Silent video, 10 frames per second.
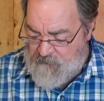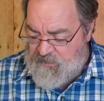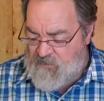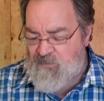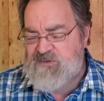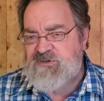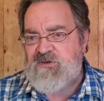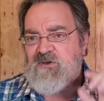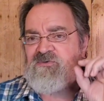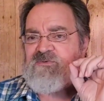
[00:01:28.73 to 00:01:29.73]
But I want you
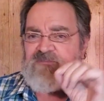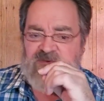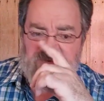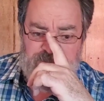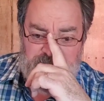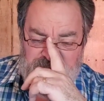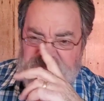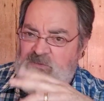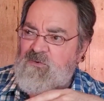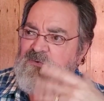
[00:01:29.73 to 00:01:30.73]
to know something. Some people
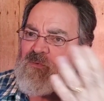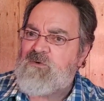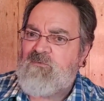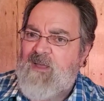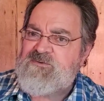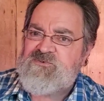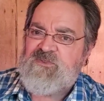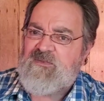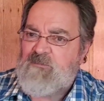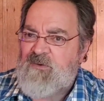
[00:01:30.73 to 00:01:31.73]
say, well, the word rapture
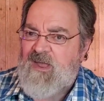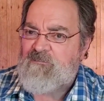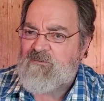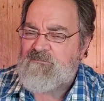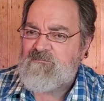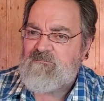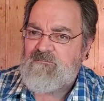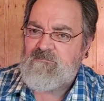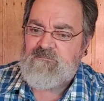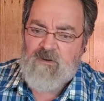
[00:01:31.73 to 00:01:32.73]
is not in the Bible.
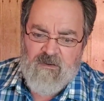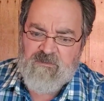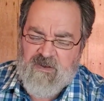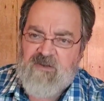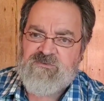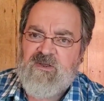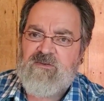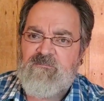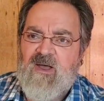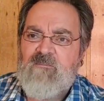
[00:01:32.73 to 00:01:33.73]
Okay, it's not
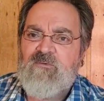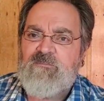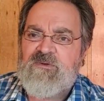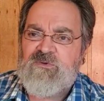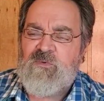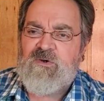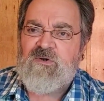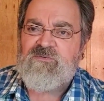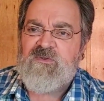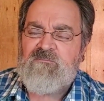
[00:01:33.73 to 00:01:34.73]
in the Bible, but you want
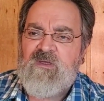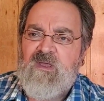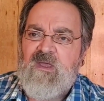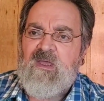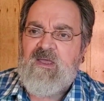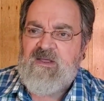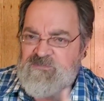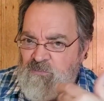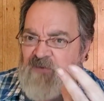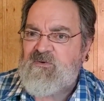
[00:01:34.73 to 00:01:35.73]
to know something?
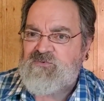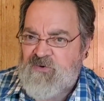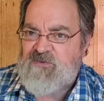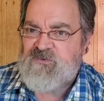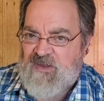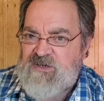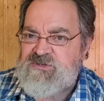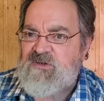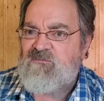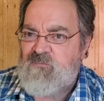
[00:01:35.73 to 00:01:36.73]
It's more of a
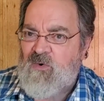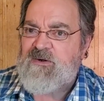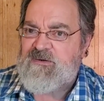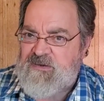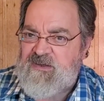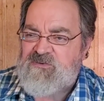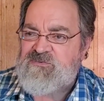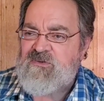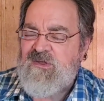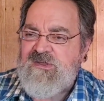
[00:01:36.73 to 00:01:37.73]
translation of what it
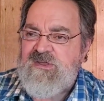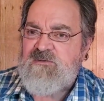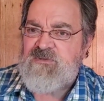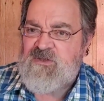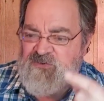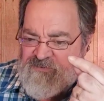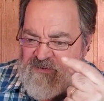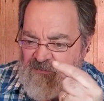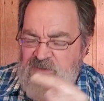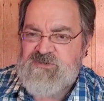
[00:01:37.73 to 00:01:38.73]
is. Because
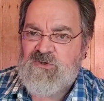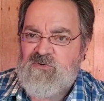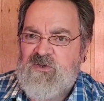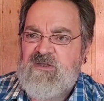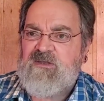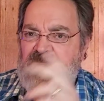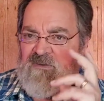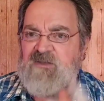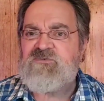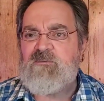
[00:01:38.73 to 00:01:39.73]
in the original Greek, it
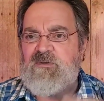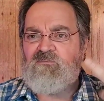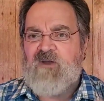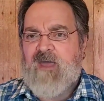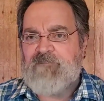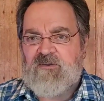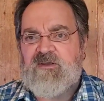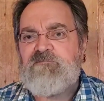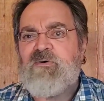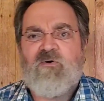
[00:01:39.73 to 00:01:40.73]
means to be
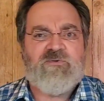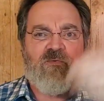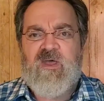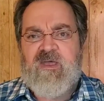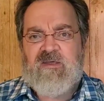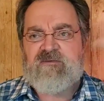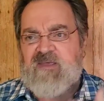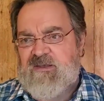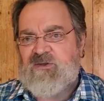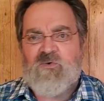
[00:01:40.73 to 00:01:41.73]
rapidly pulled away,
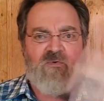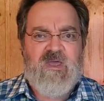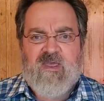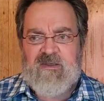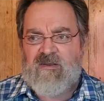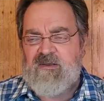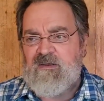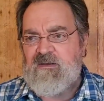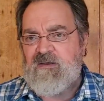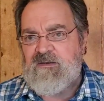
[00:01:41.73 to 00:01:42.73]
taken away,
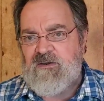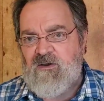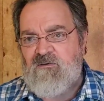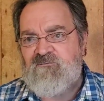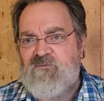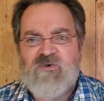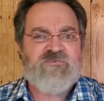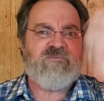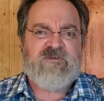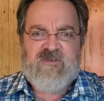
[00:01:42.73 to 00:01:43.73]
you know,
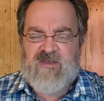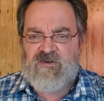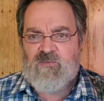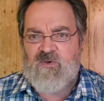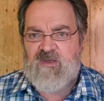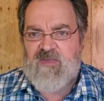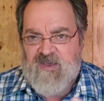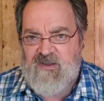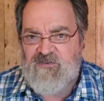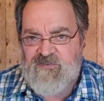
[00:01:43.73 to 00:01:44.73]
forcefully taken away,
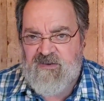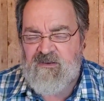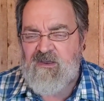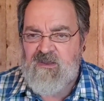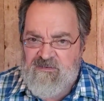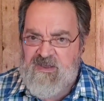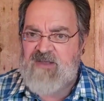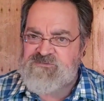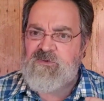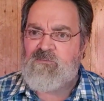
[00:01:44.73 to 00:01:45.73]
that kind of thing.
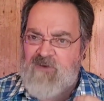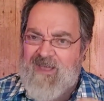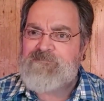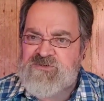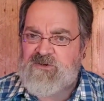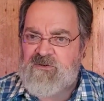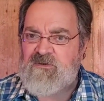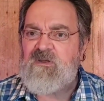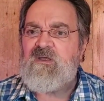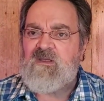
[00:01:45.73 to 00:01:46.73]
That's the
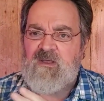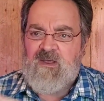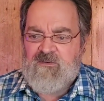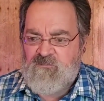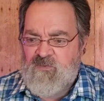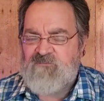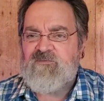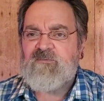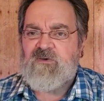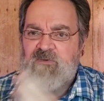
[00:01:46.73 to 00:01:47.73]
rapture. And it went
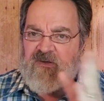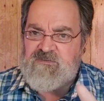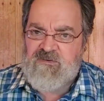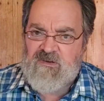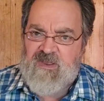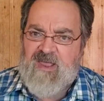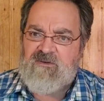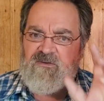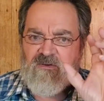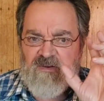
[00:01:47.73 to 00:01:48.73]
from the Greek to the
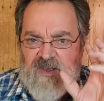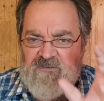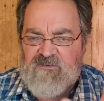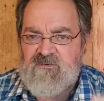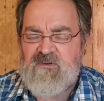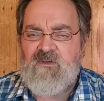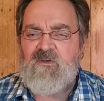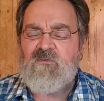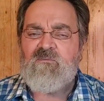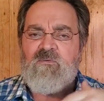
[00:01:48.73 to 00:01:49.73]
Latin. The Latin
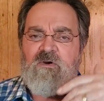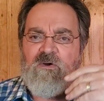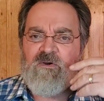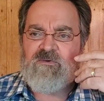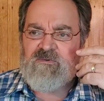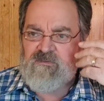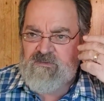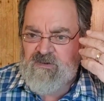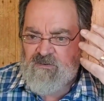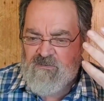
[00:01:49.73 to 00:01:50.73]
word,
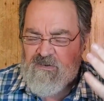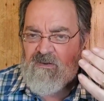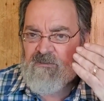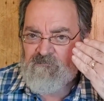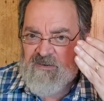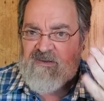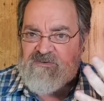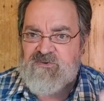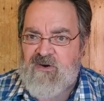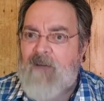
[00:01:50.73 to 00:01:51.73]
you know,
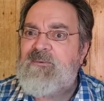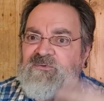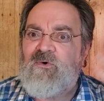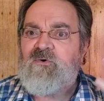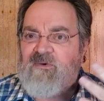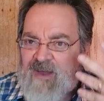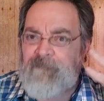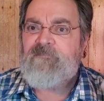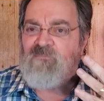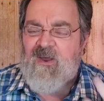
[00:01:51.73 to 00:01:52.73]
means rapito
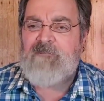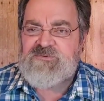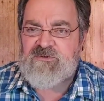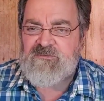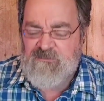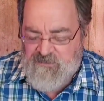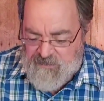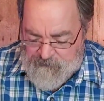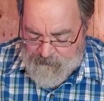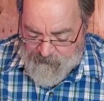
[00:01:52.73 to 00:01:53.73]
or rapture,
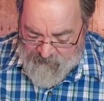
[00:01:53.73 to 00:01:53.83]
okay?